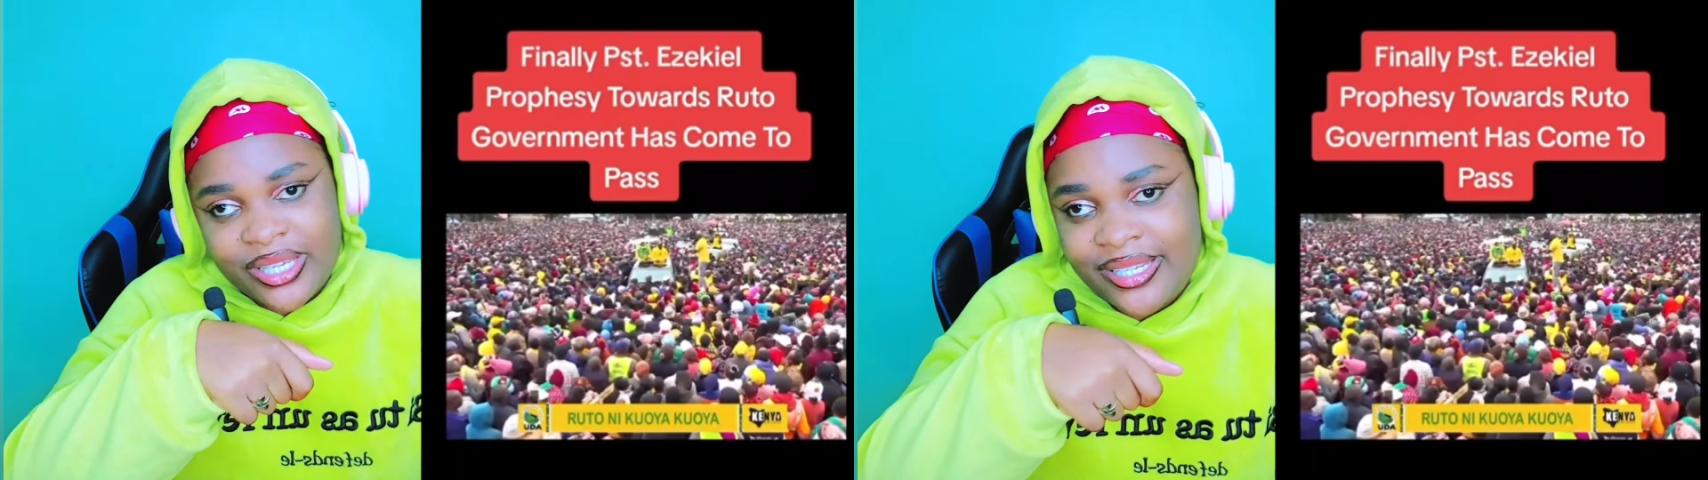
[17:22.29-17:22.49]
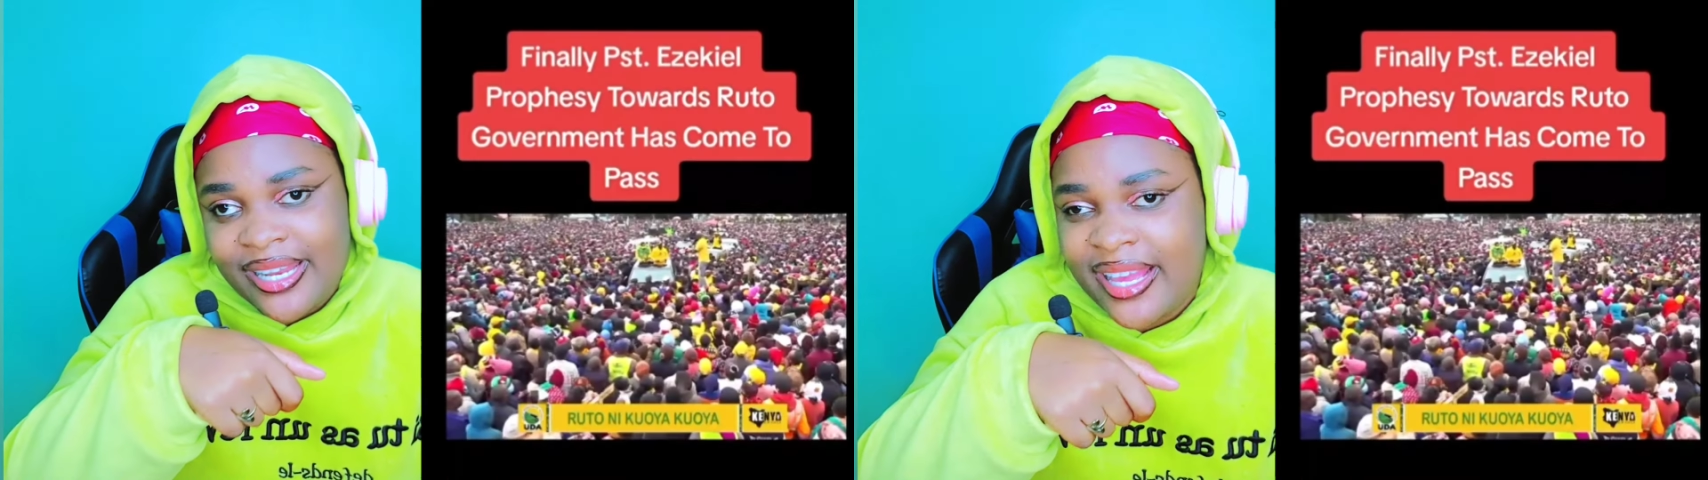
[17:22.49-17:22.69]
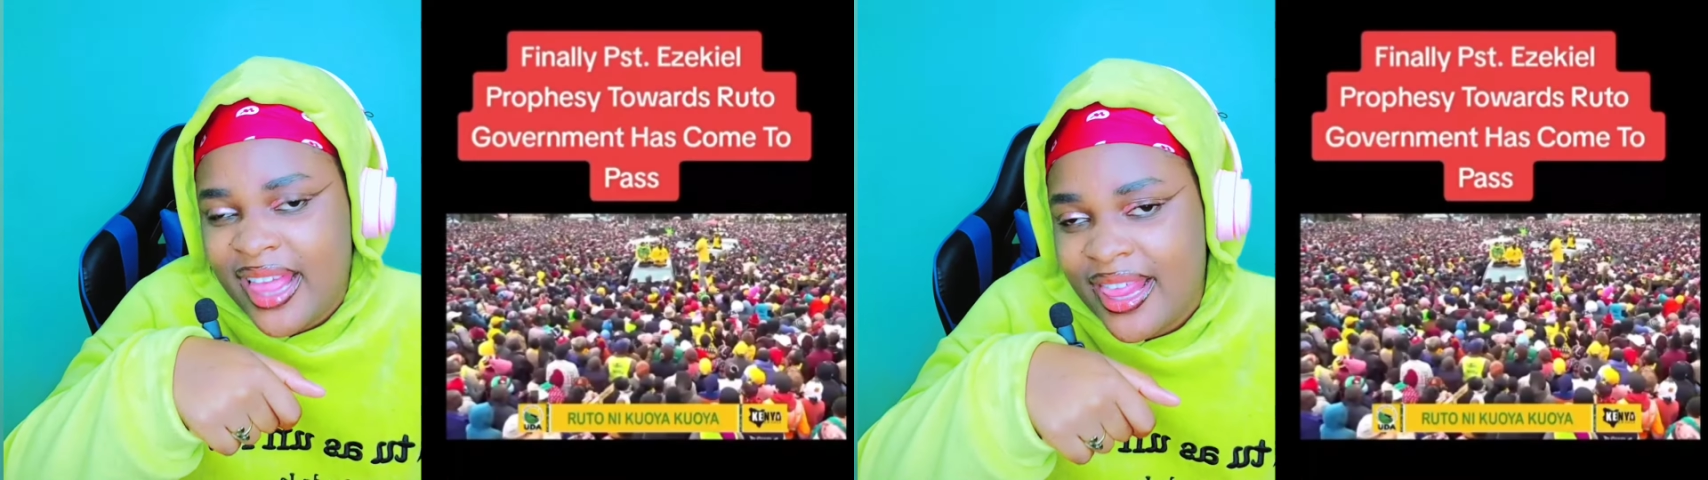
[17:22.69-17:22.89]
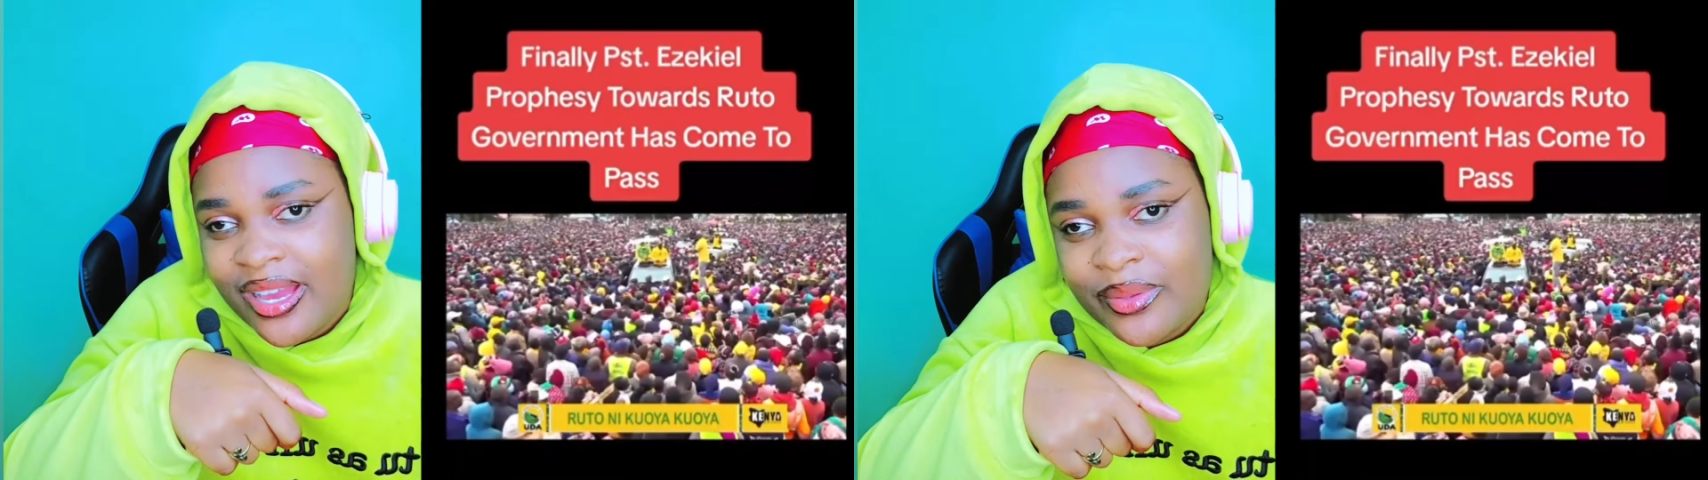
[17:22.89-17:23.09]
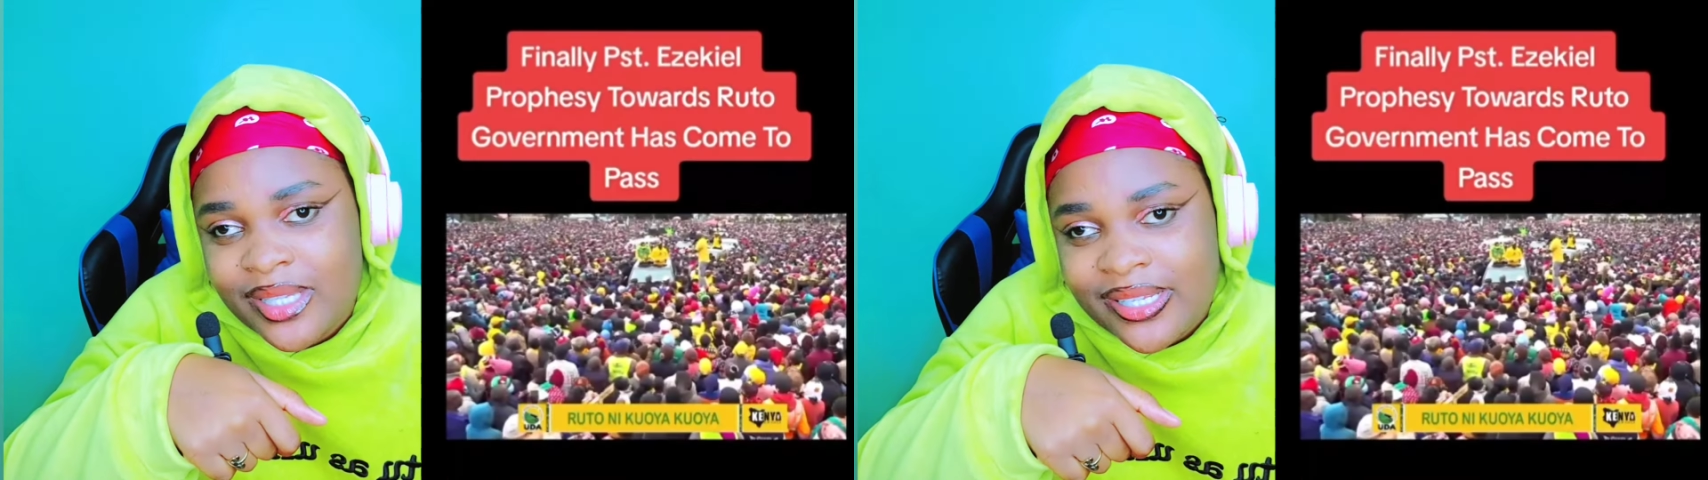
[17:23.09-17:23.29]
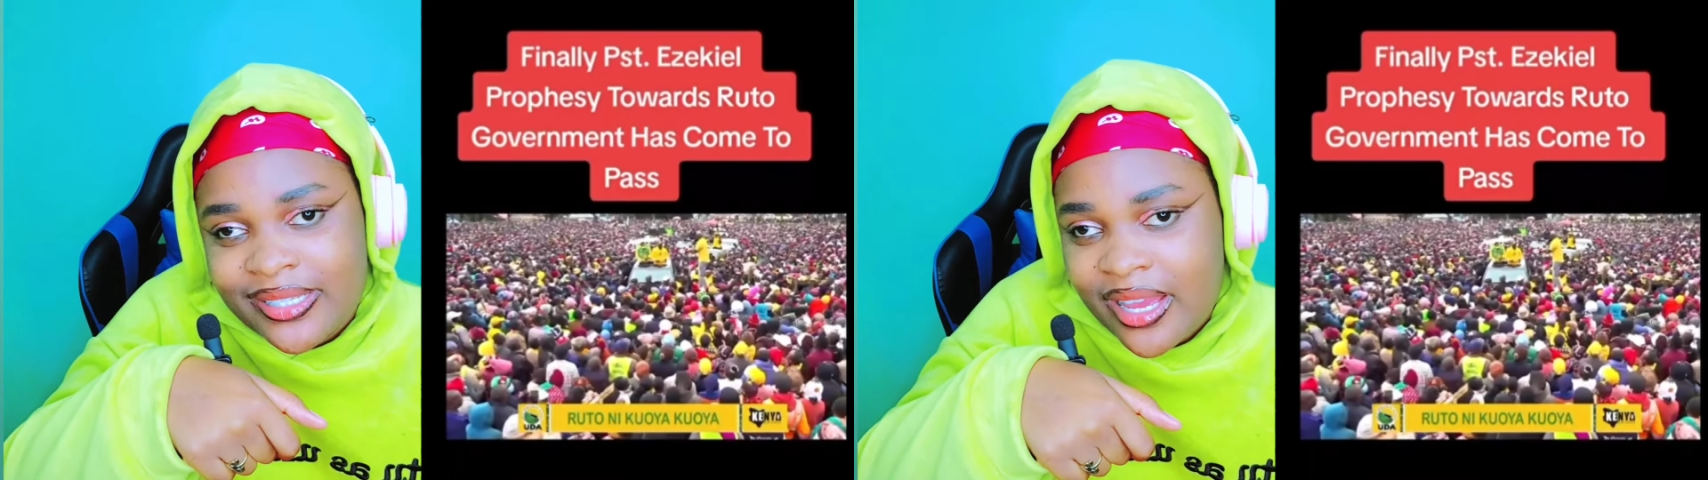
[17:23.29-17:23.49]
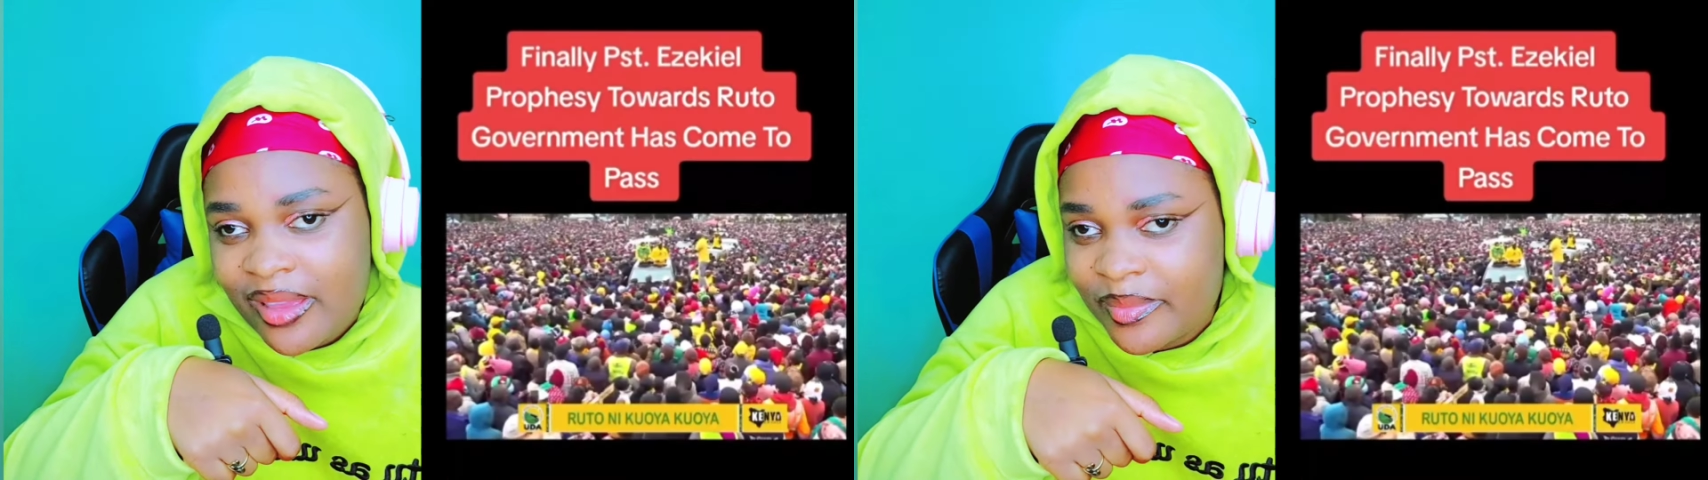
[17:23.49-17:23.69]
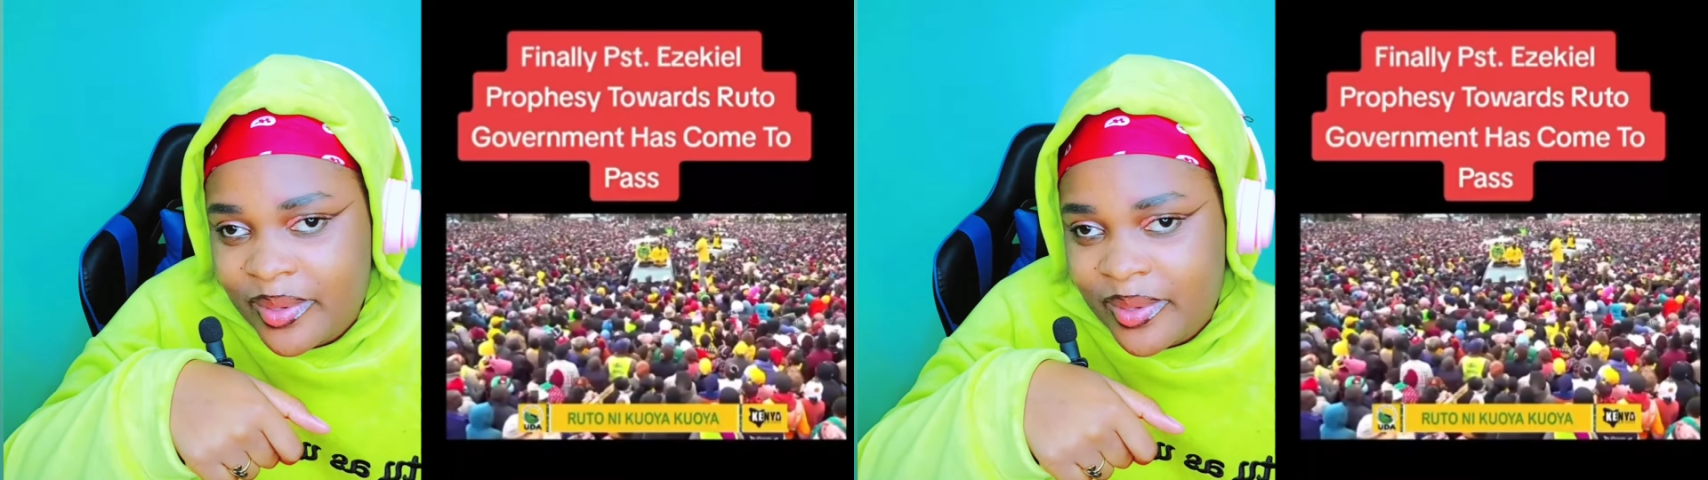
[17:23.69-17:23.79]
it like 1,000 times,